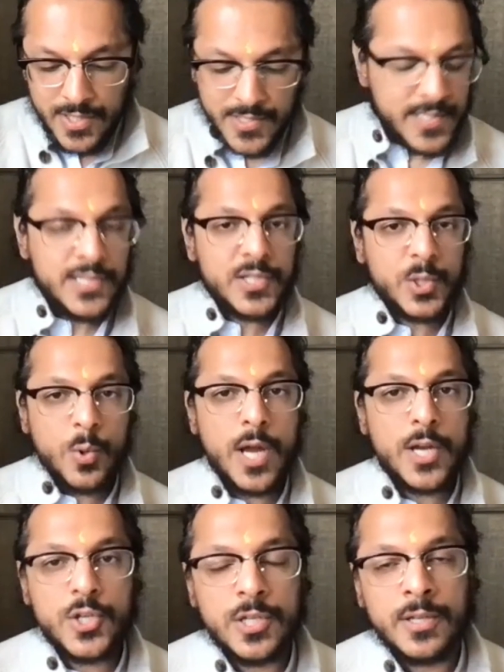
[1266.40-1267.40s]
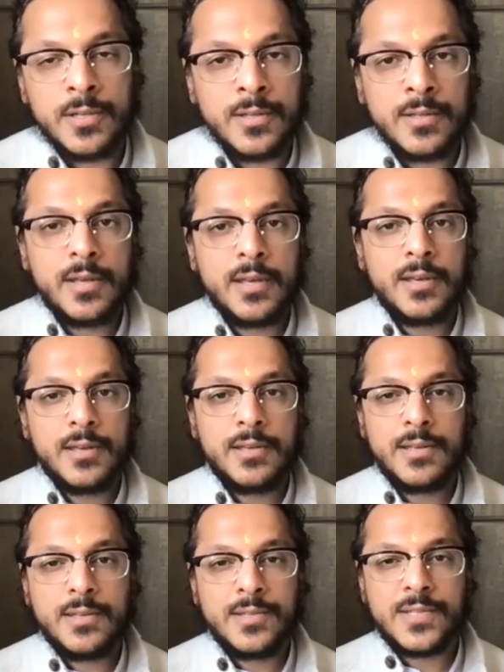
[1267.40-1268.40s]
Does this question
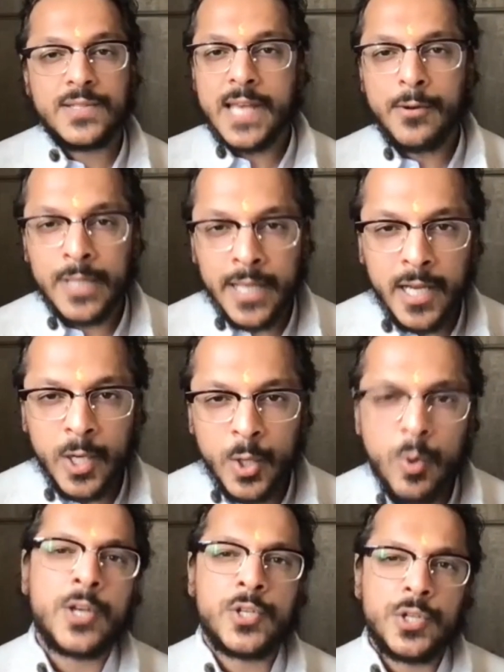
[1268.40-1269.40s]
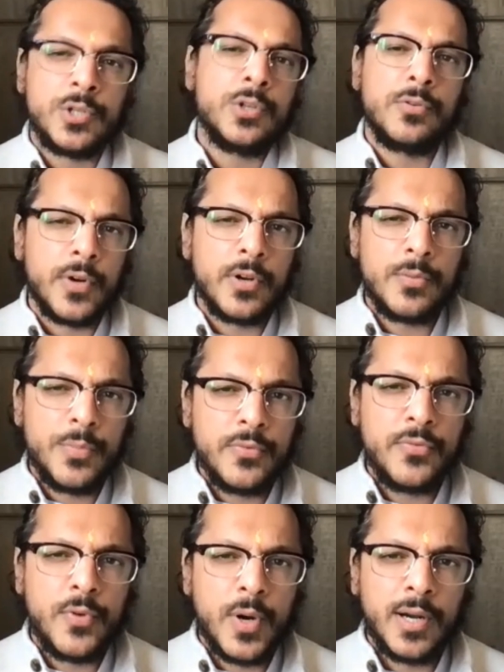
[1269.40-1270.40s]
sound like a question you've heard
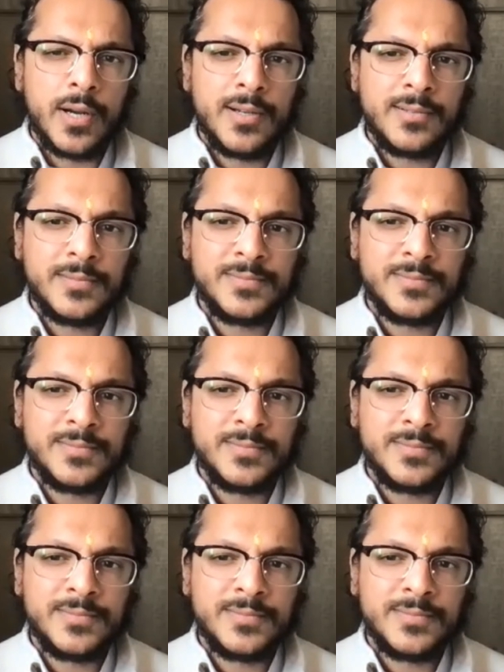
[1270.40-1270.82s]
before?